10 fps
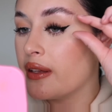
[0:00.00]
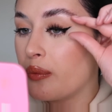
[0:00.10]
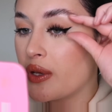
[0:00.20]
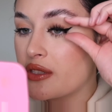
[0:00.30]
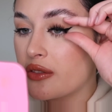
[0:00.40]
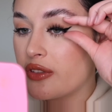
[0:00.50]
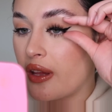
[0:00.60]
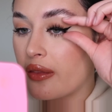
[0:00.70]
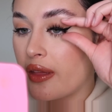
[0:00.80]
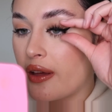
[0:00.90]
then once you've
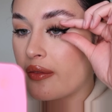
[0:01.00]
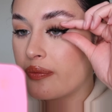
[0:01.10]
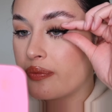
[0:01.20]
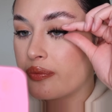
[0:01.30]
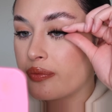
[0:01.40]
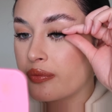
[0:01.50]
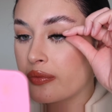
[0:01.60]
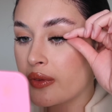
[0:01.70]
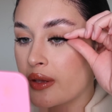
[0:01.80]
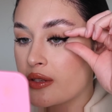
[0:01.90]
done that,
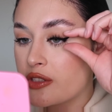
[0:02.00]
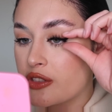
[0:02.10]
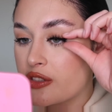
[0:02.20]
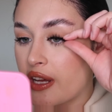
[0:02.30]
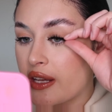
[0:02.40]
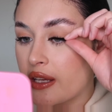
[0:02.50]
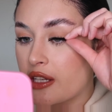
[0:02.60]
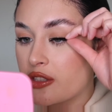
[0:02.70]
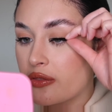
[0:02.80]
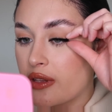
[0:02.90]
just take
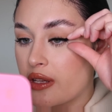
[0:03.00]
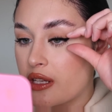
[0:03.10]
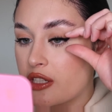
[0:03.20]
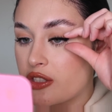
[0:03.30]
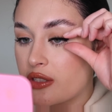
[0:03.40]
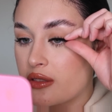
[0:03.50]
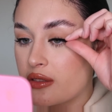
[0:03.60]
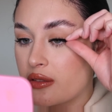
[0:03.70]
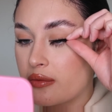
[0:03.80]
each of the edges